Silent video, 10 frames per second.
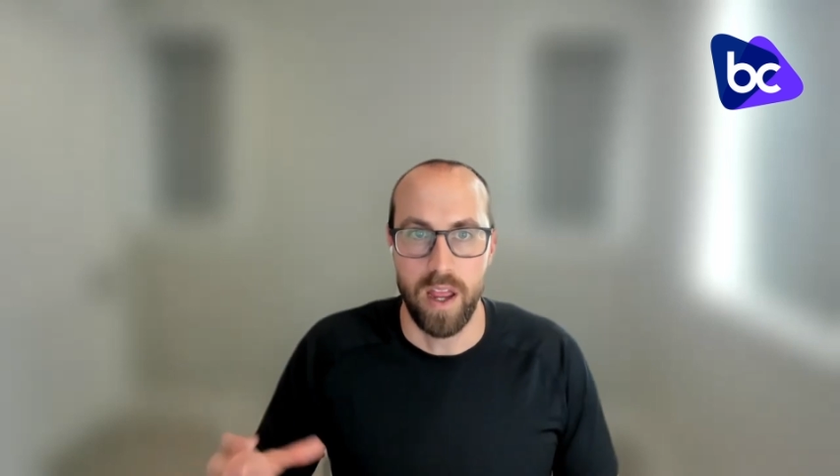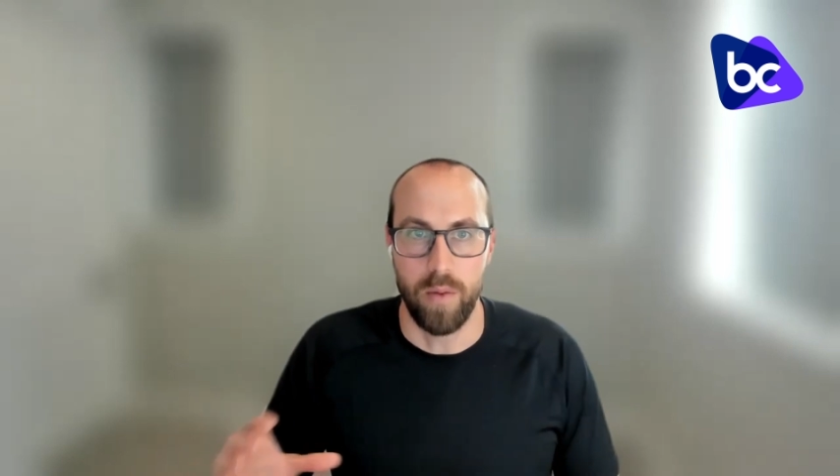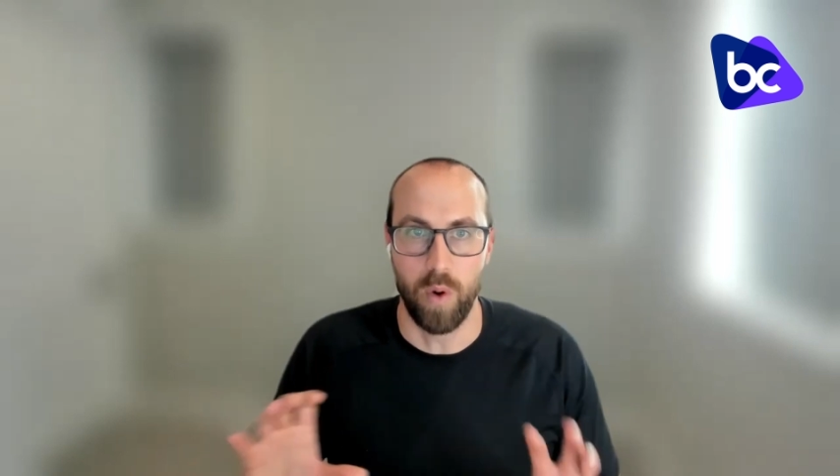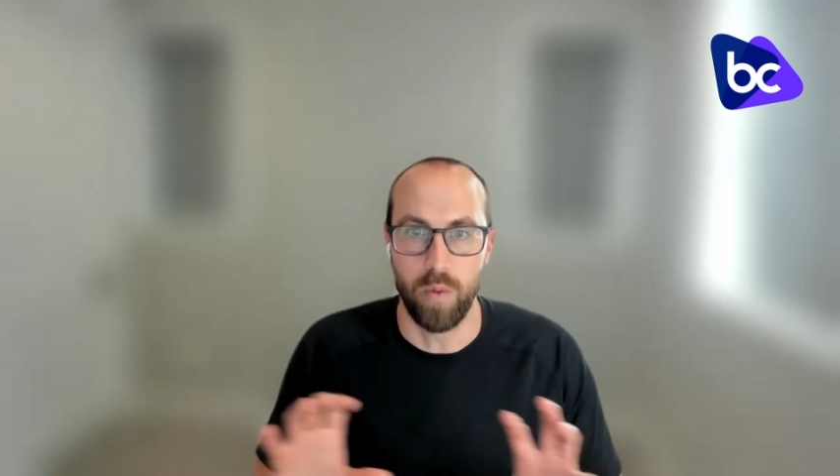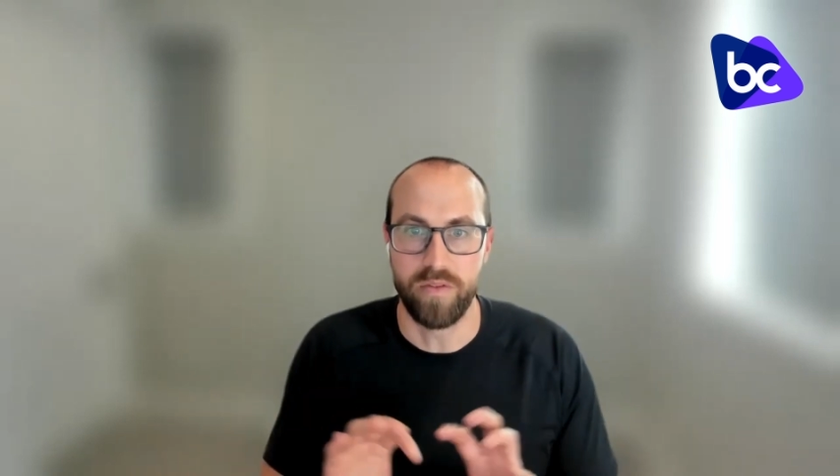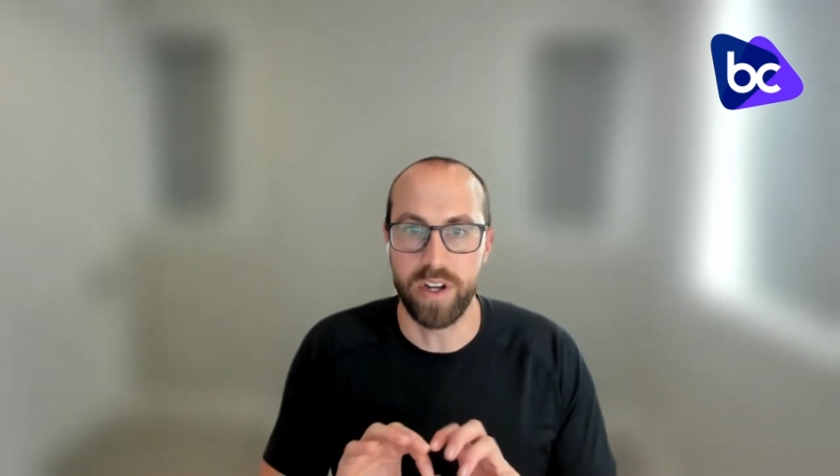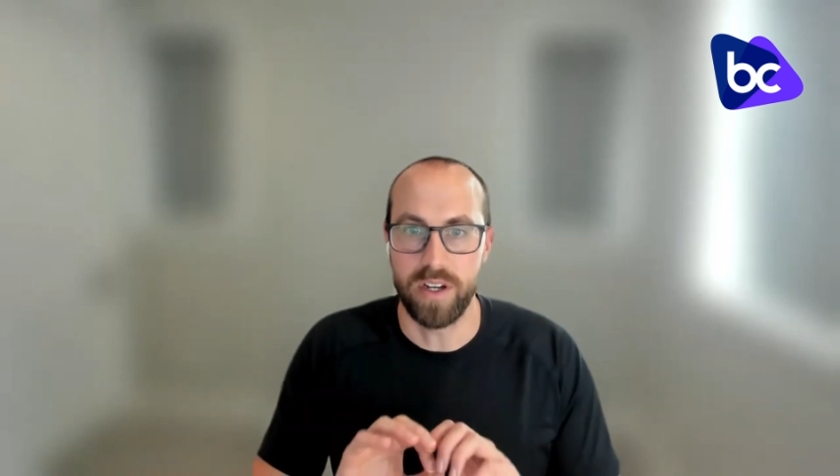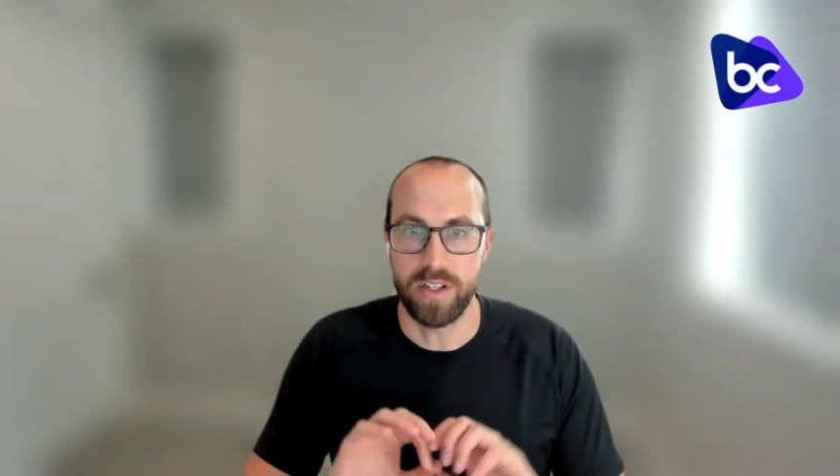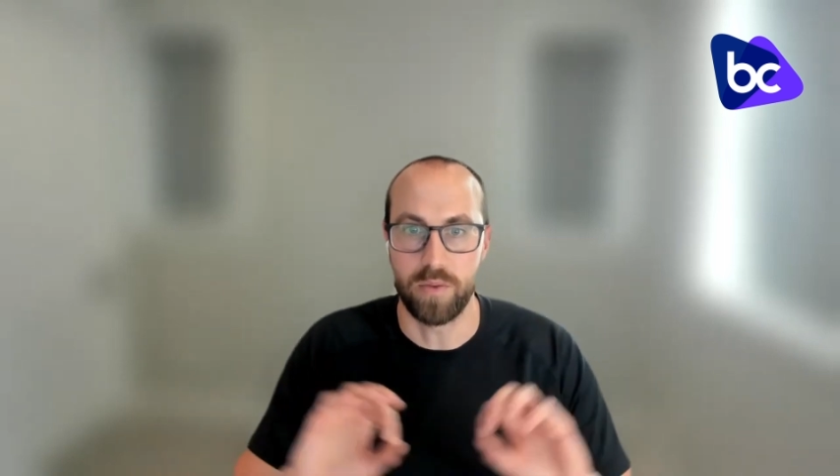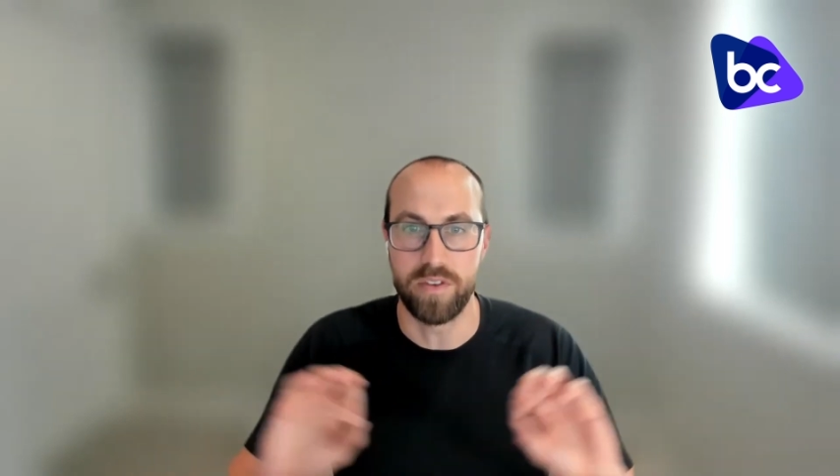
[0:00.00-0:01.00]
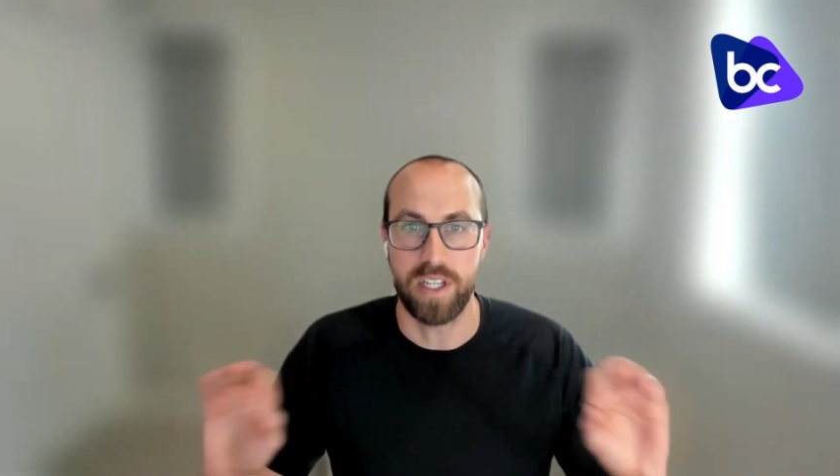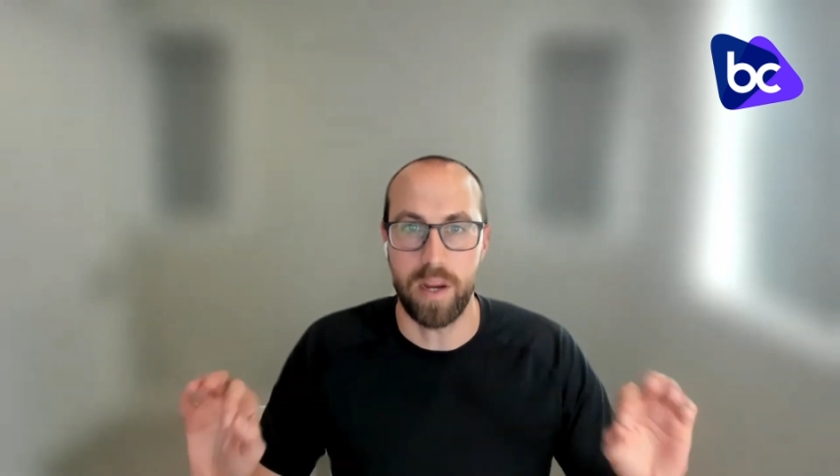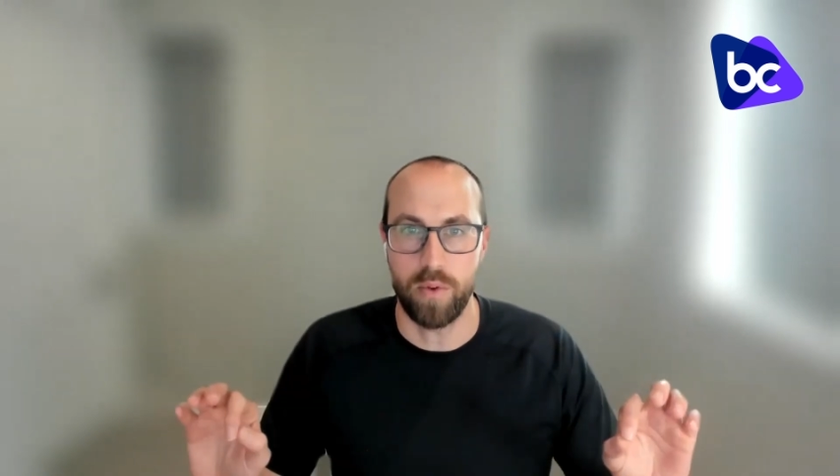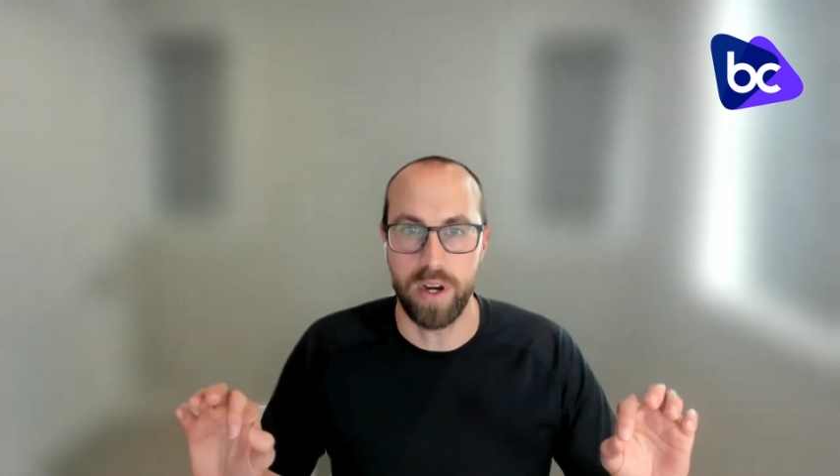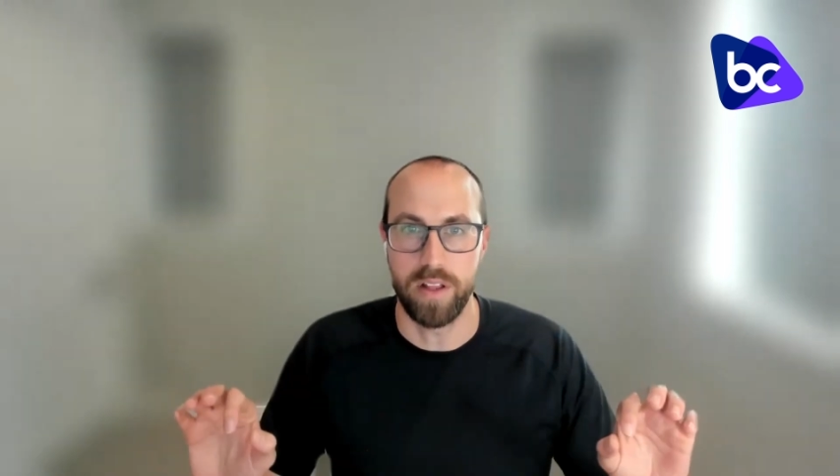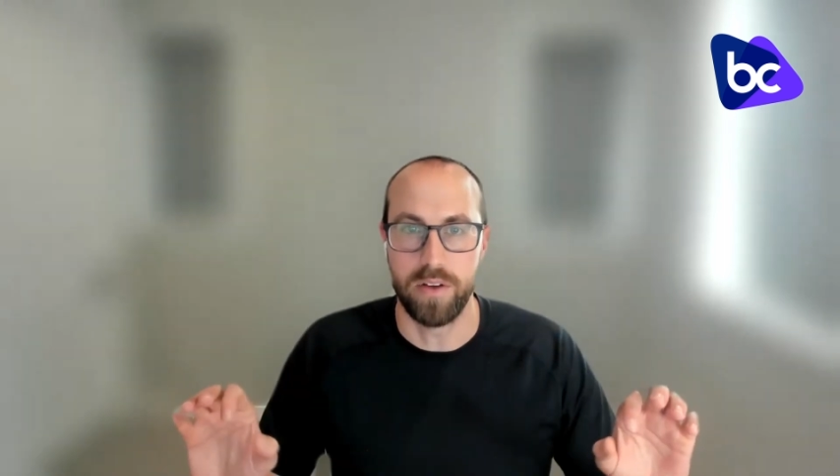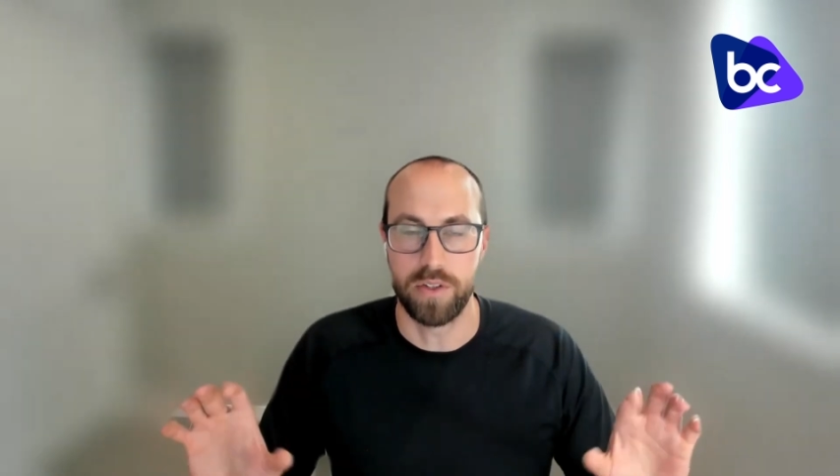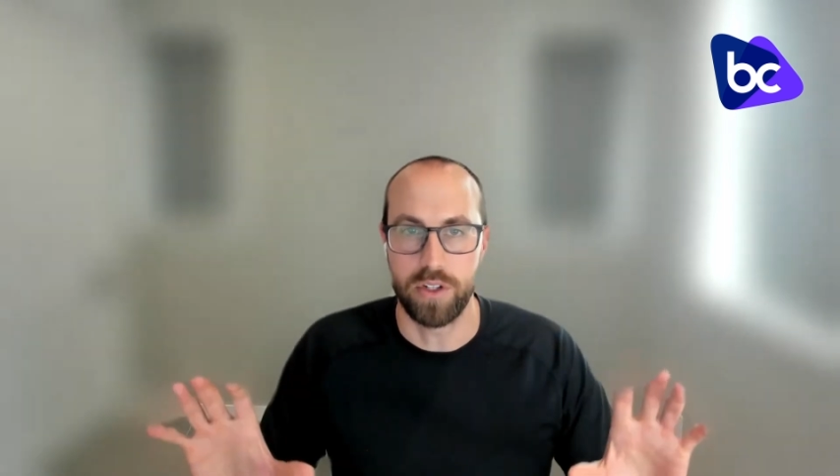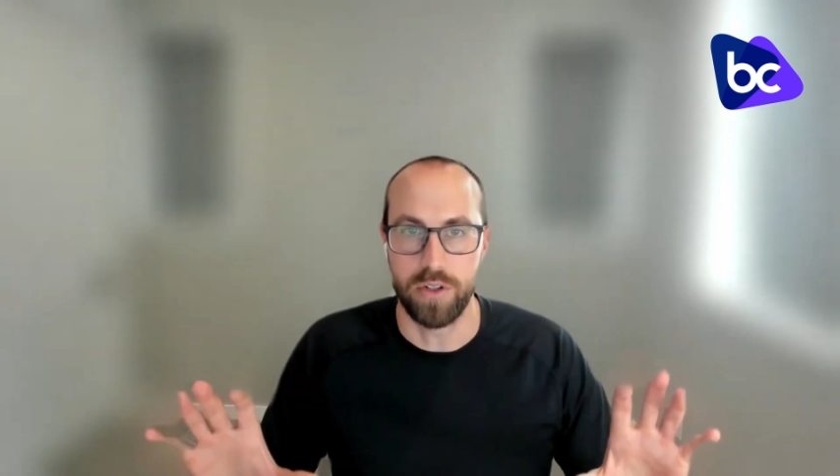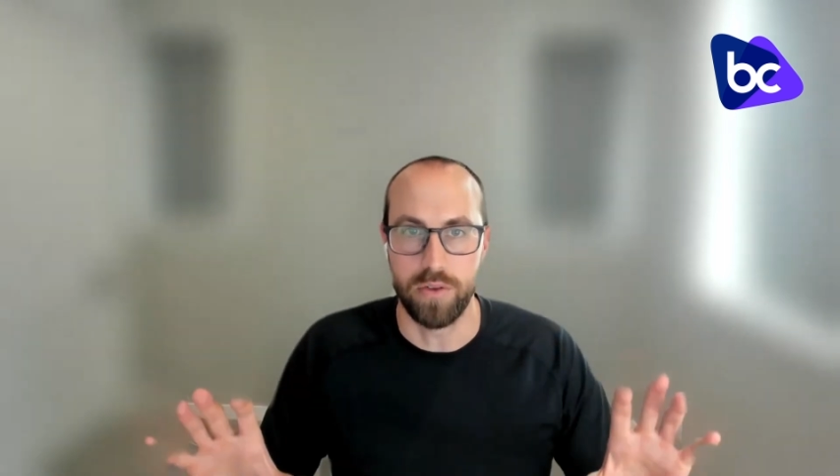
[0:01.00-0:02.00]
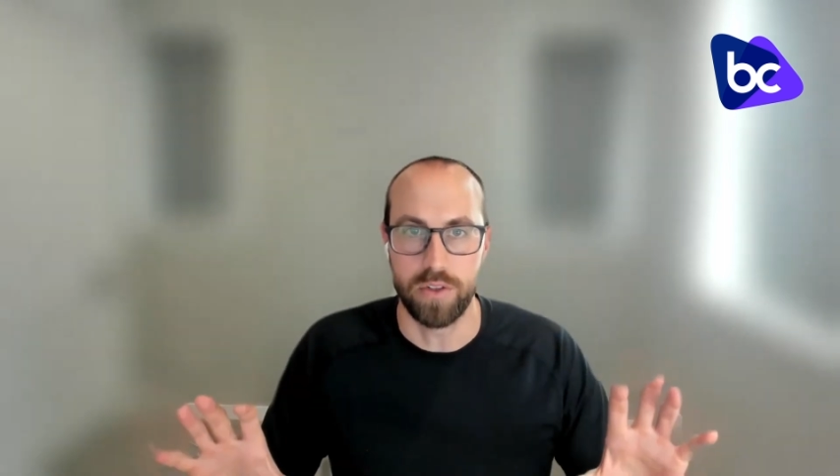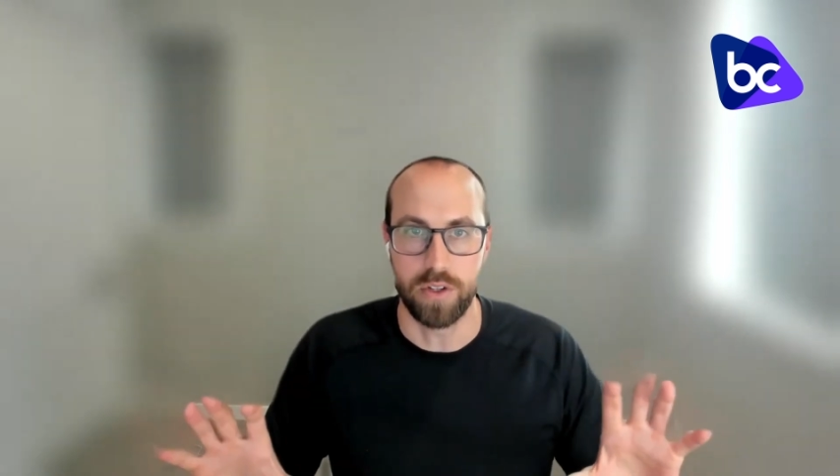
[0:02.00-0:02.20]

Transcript: And what we've done is we've separated those two.